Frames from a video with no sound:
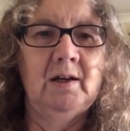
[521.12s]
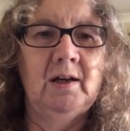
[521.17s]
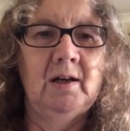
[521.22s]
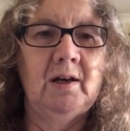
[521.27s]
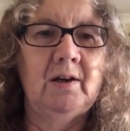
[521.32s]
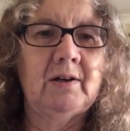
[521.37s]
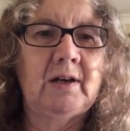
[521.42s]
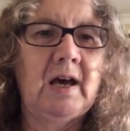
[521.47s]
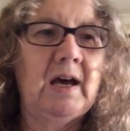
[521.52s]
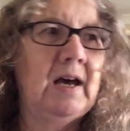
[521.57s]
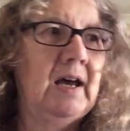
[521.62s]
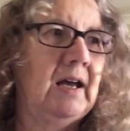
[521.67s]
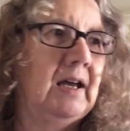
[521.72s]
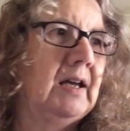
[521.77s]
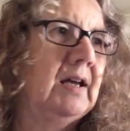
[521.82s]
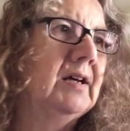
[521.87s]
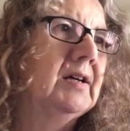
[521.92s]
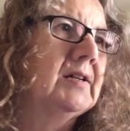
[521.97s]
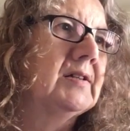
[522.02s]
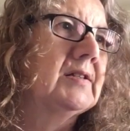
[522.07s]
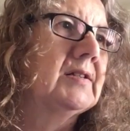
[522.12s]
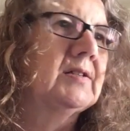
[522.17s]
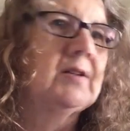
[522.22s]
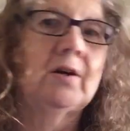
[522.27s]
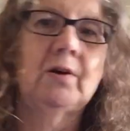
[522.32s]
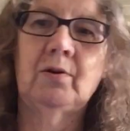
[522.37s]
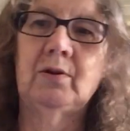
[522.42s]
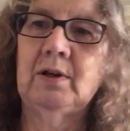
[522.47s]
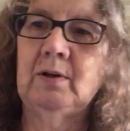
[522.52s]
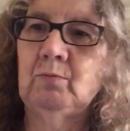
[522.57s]
Okay,
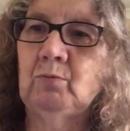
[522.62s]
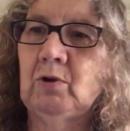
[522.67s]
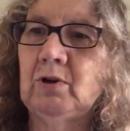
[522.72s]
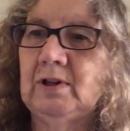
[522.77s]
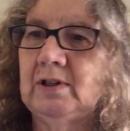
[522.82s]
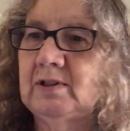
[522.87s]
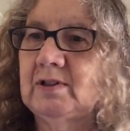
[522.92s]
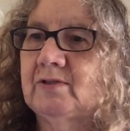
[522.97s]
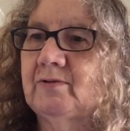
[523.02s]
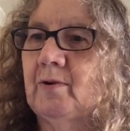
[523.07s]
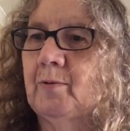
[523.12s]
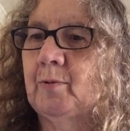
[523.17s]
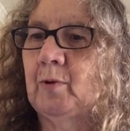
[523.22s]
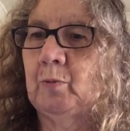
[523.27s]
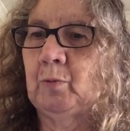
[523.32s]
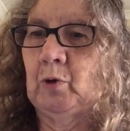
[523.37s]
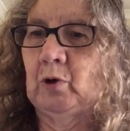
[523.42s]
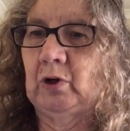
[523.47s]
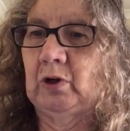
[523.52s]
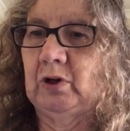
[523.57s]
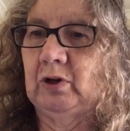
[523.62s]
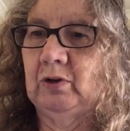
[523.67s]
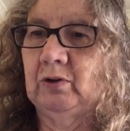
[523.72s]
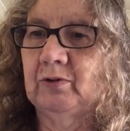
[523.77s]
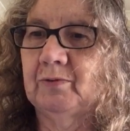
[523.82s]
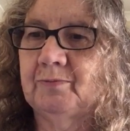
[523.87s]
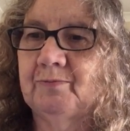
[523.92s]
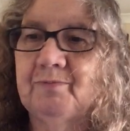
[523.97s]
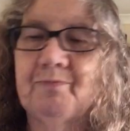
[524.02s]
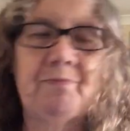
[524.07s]
so then what else have I been working
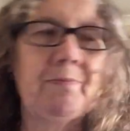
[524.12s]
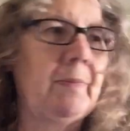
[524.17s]
on?